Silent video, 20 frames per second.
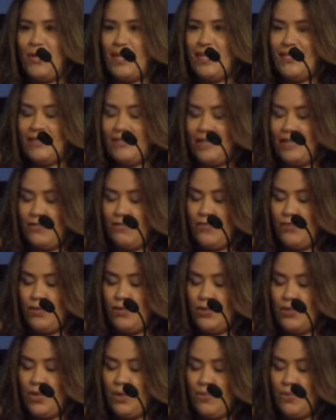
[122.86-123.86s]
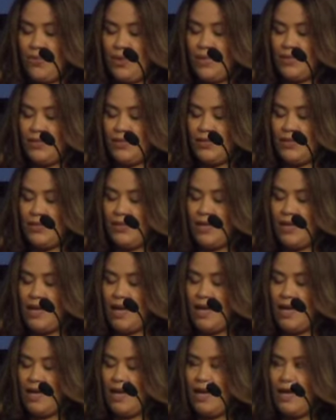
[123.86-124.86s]
is that for some reason,
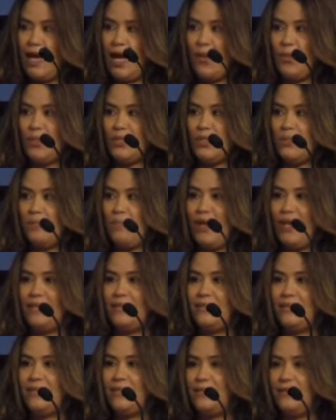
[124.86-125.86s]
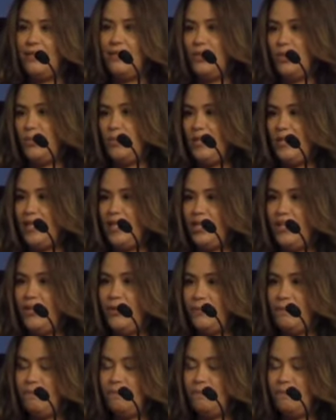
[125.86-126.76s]
I was meant to be here.